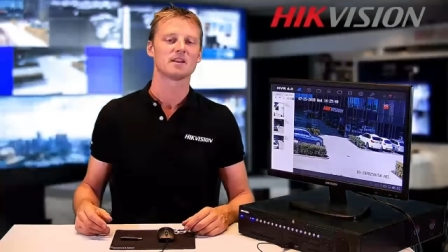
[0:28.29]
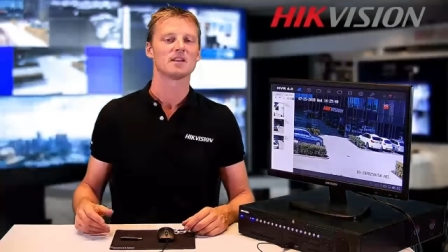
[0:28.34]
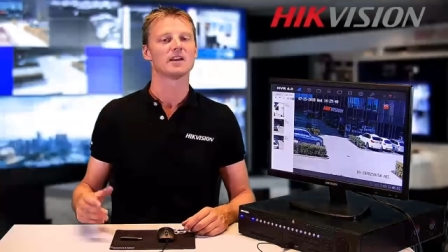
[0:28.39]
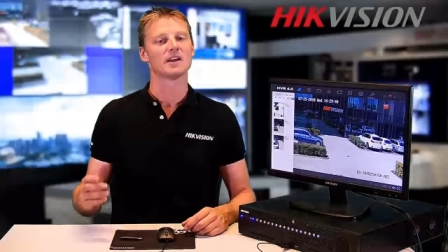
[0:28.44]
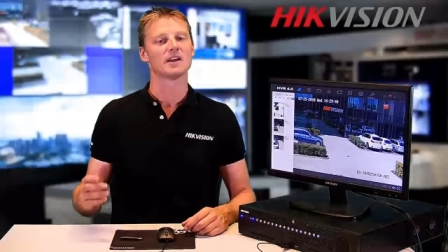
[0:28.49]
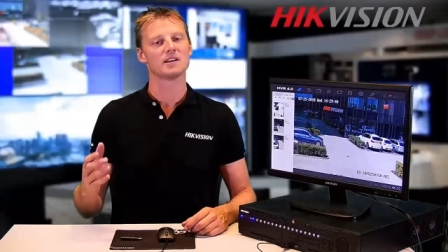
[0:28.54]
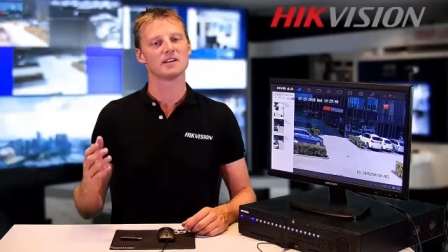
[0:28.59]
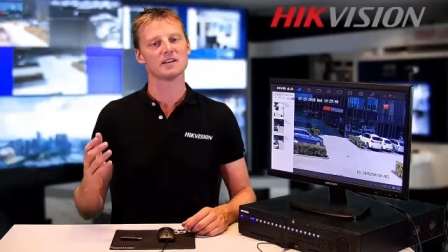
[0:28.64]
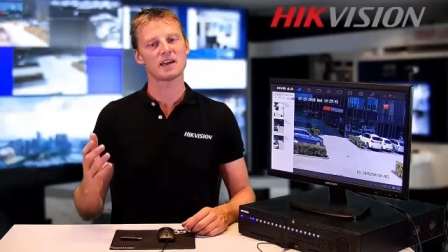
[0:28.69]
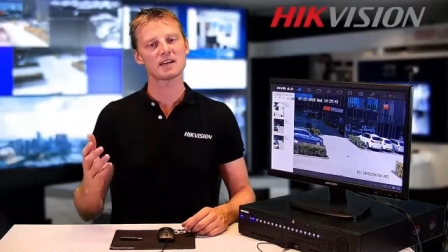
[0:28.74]

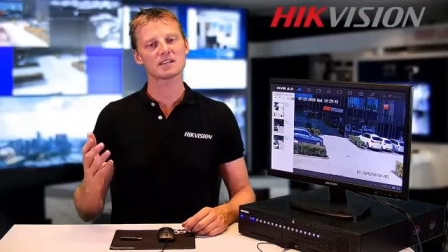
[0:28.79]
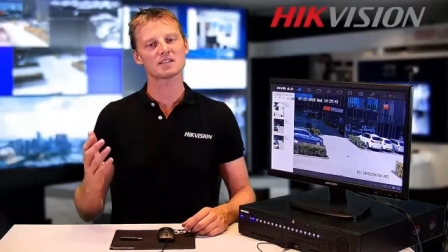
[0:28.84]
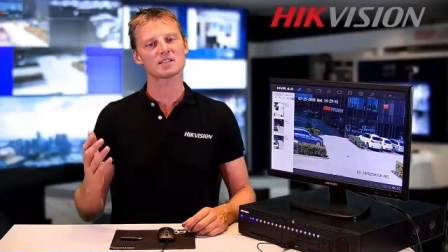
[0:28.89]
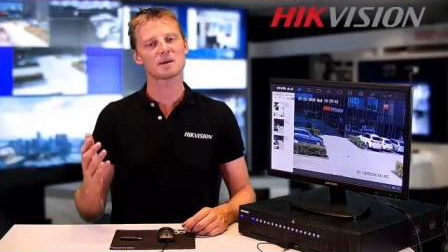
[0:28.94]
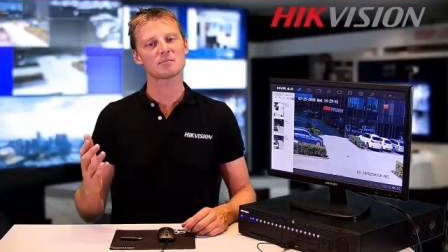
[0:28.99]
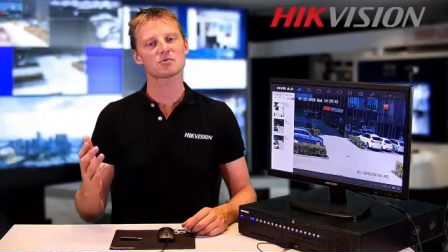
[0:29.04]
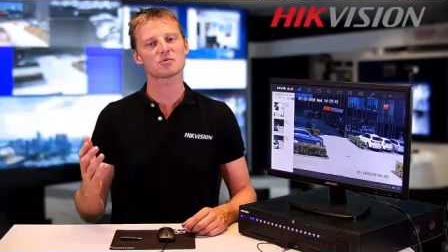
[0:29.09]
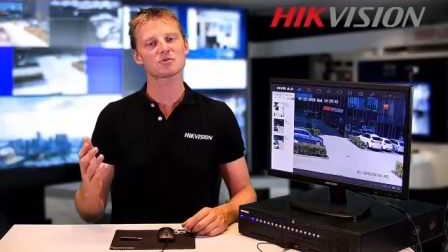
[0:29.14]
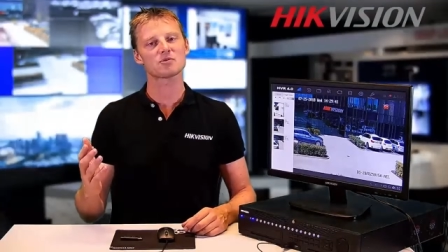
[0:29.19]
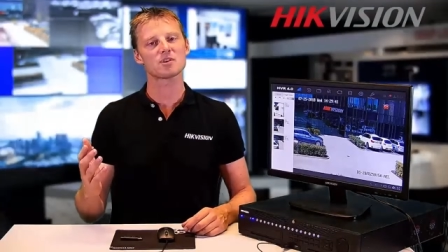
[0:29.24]
In the next
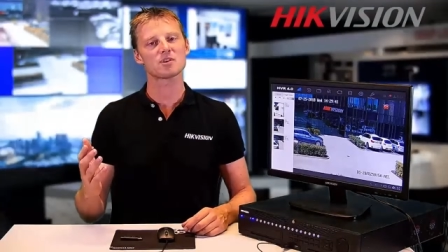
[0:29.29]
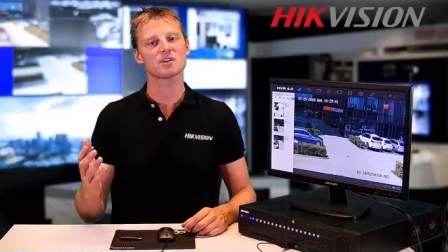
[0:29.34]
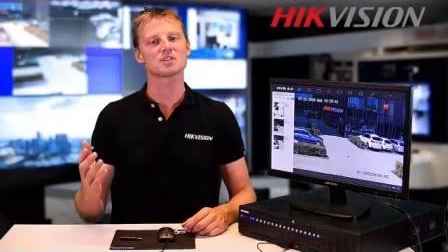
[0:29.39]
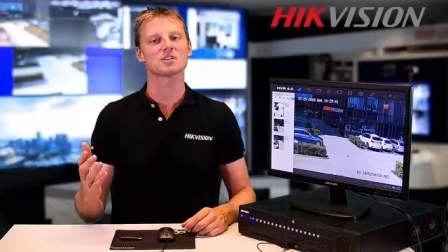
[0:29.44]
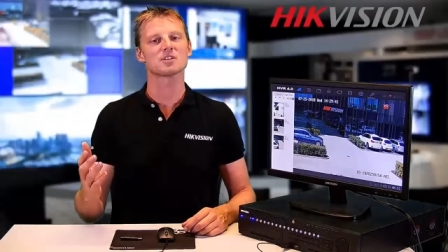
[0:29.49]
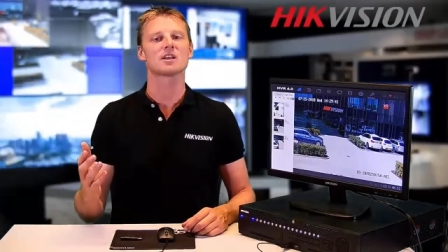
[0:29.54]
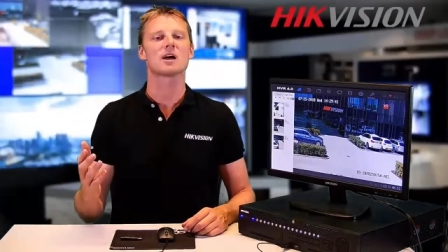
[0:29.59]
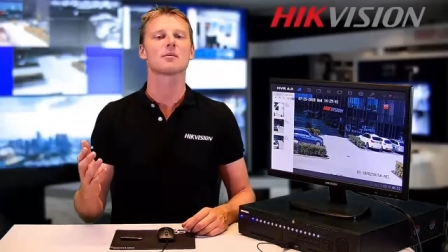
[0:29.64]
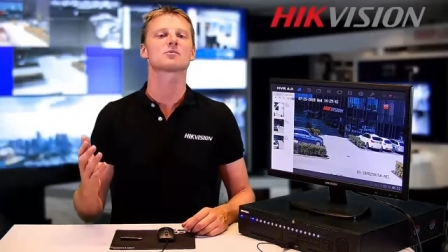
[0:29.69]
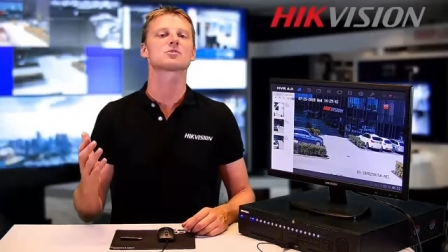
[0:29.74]

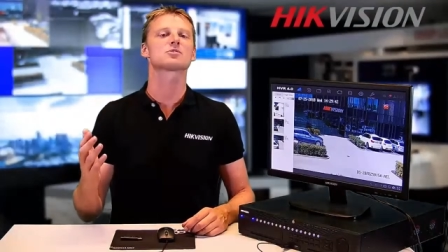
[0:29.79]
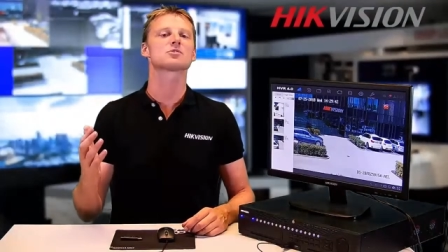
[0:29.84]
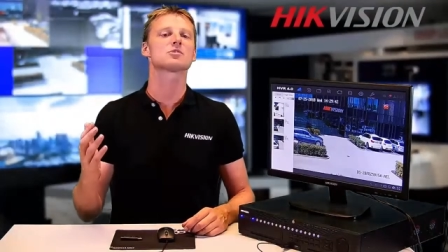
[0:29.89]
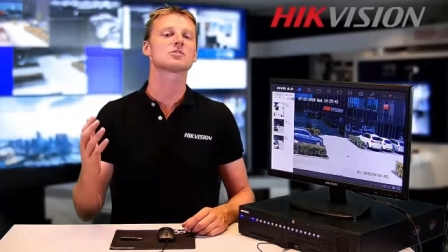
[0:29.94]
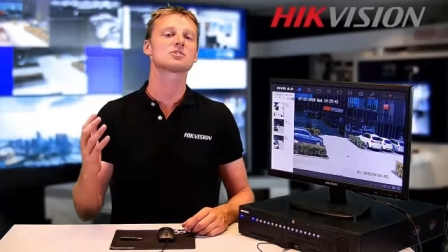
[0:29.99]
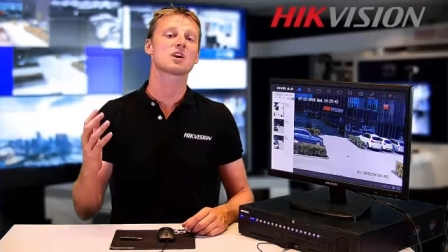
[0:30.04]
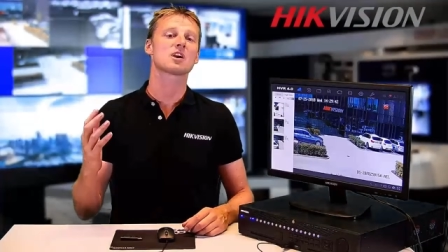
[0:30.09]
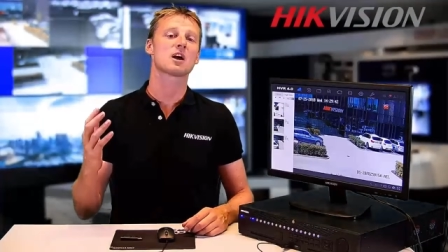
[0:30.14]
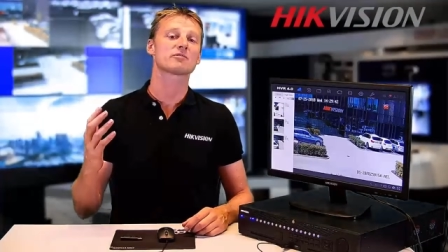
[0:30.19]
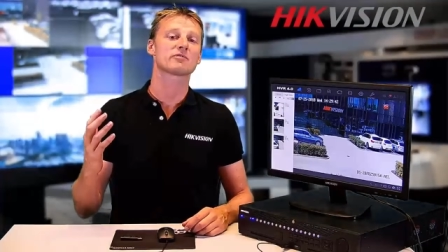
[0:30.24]
demonstration I will
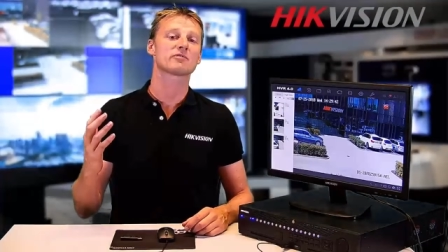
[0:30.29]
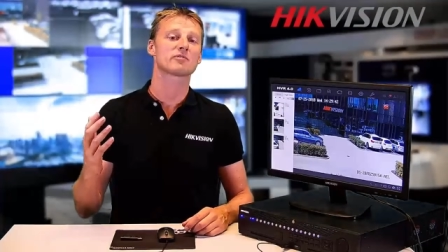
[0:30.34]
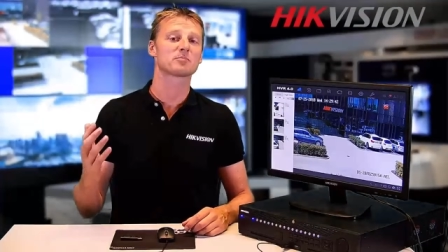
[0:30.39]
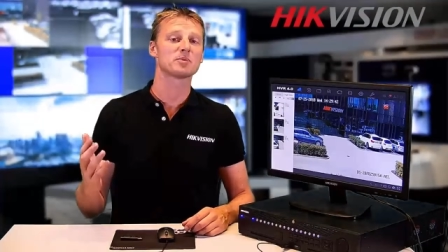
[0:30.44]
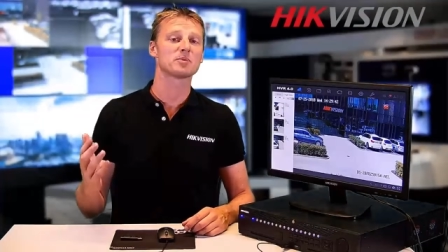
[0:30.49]
search out for